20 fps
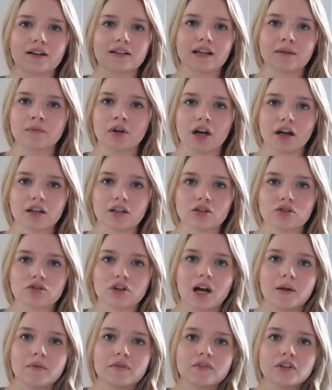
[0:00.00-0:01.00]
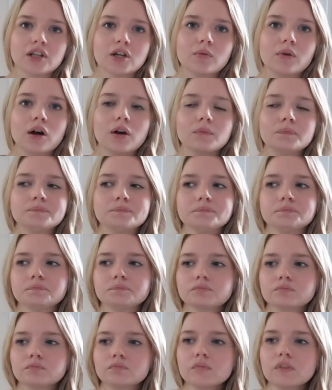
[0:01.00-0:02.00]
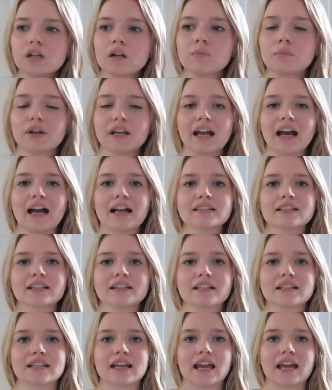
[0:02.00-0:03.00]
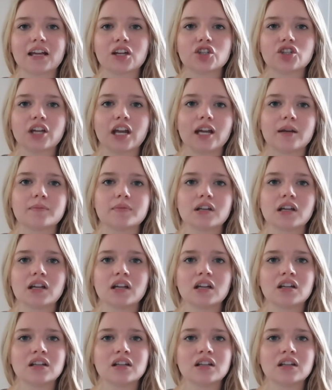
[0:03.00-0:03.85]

because I'm not going to describe it really well. But it has like this egg shaped